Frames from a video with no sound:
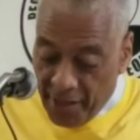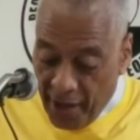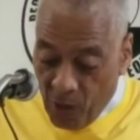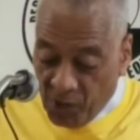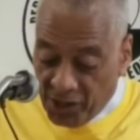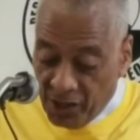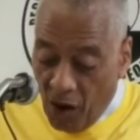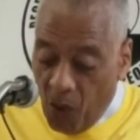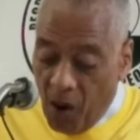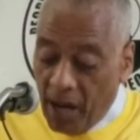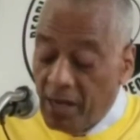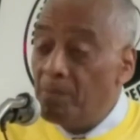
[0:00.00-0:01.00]
There was
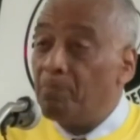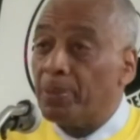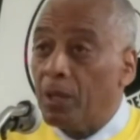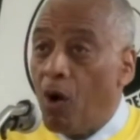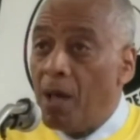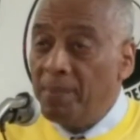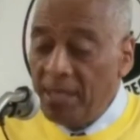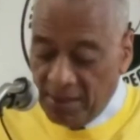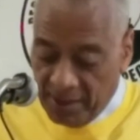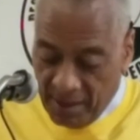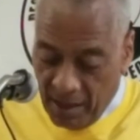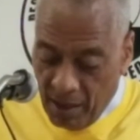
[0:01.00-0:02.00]
no unemployment,
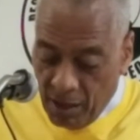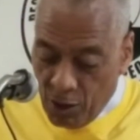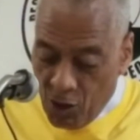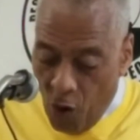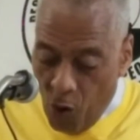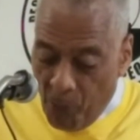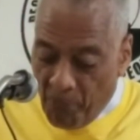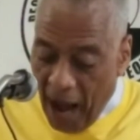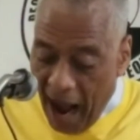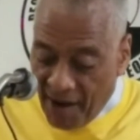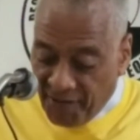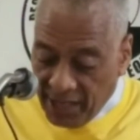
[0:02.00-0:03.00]
no
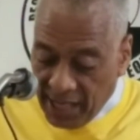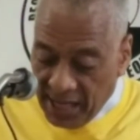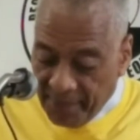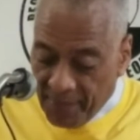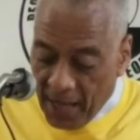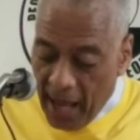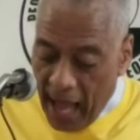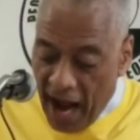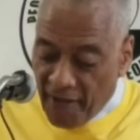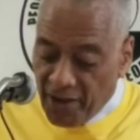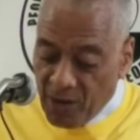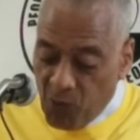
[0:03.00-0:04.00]
poverty.
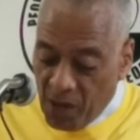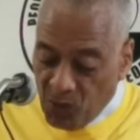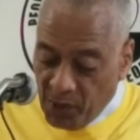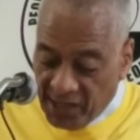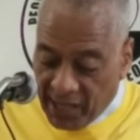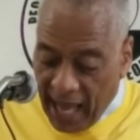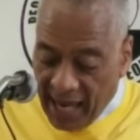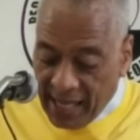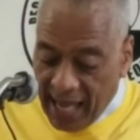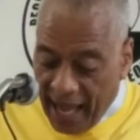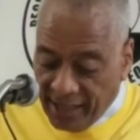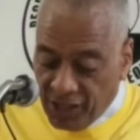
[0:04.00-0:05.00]
Everyone was
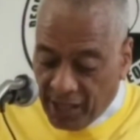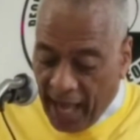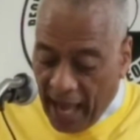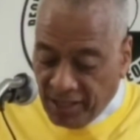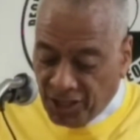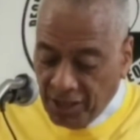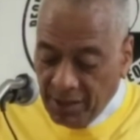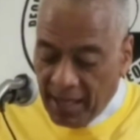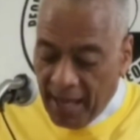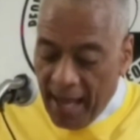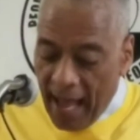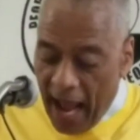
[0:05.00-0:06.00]
getting education.
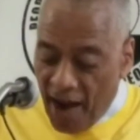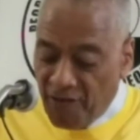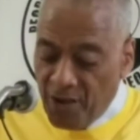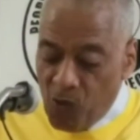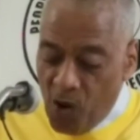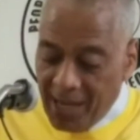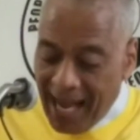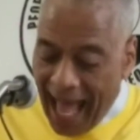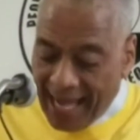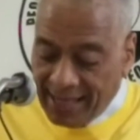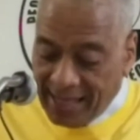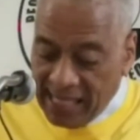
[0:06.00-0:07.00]
Everyone
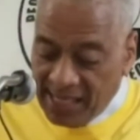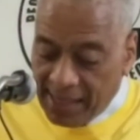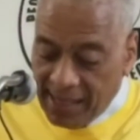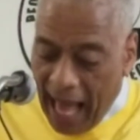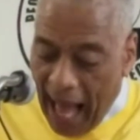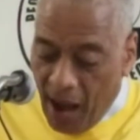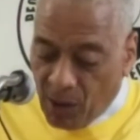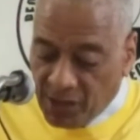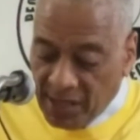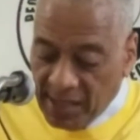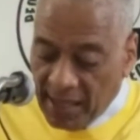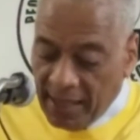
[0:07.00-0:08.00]
had decent
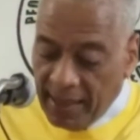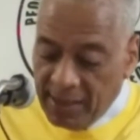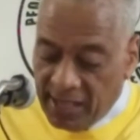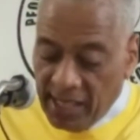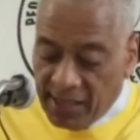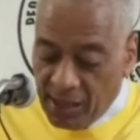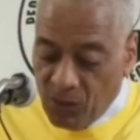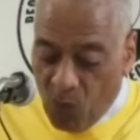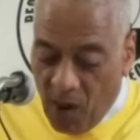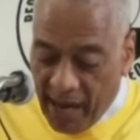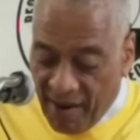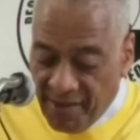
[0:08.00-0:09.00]
housing, decent
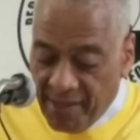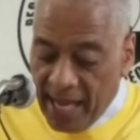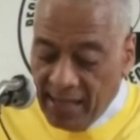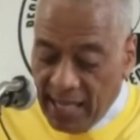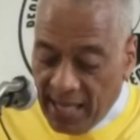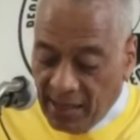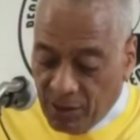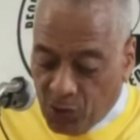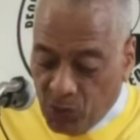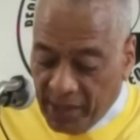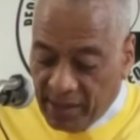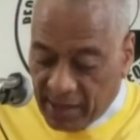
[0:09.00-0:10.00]
whatever they needed
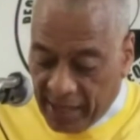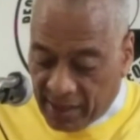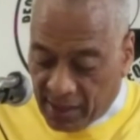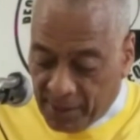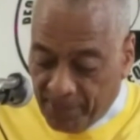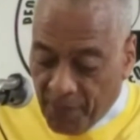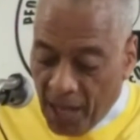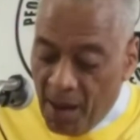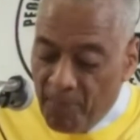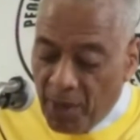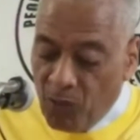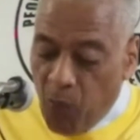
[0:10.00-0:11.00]
to exist.
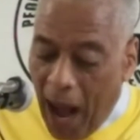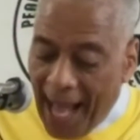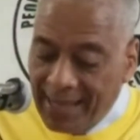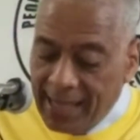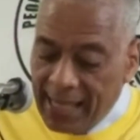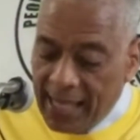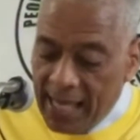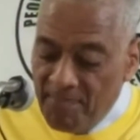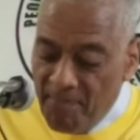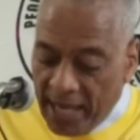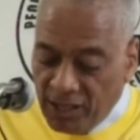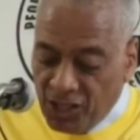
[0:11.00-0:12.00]
But why did
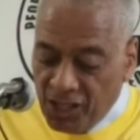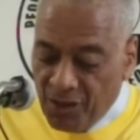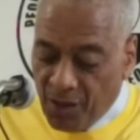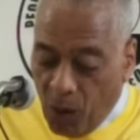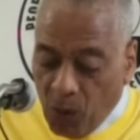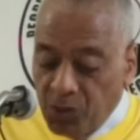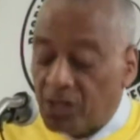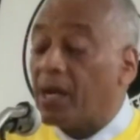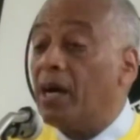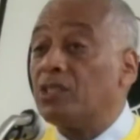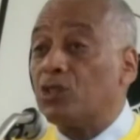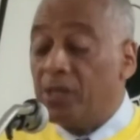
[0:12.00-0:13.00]
he mention those
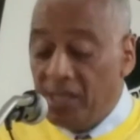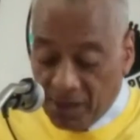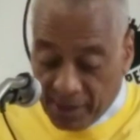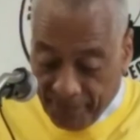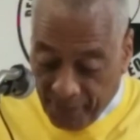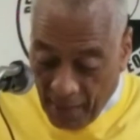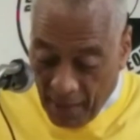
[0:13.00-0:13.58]
countries